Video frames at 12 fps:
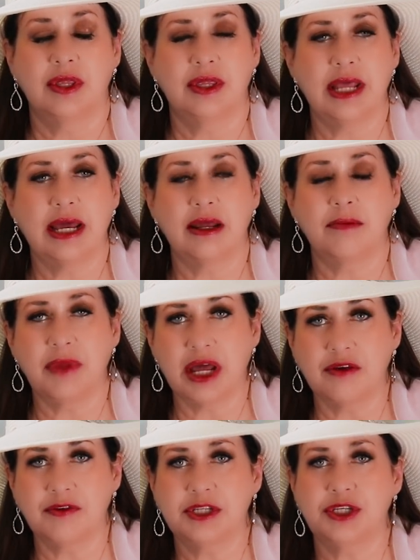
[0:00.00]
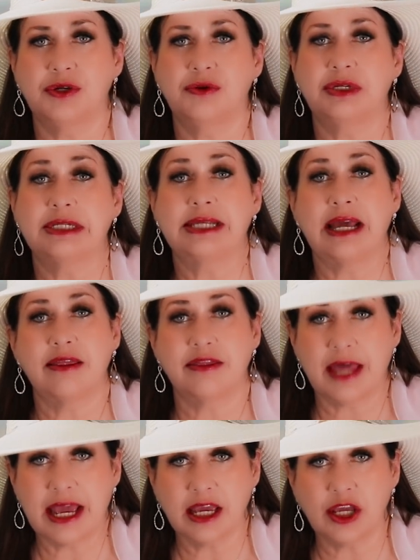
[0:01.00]
then it benefits you to say
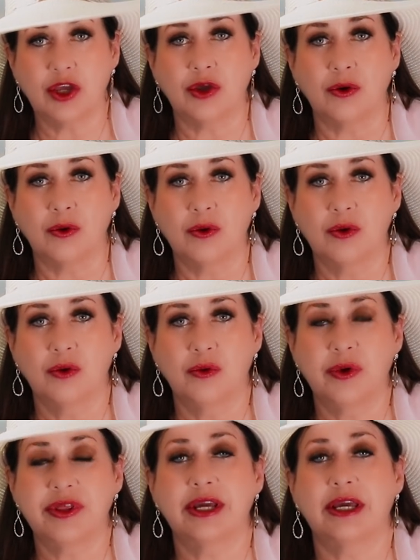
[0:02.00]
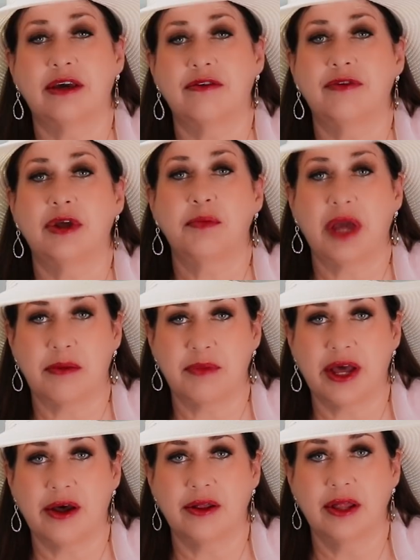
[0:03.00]
thank you with a gift via
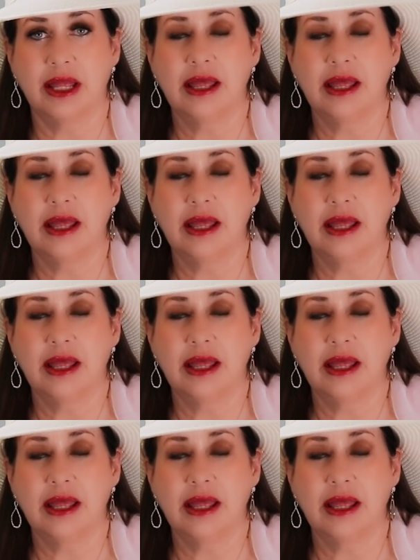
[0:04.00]
PayPal.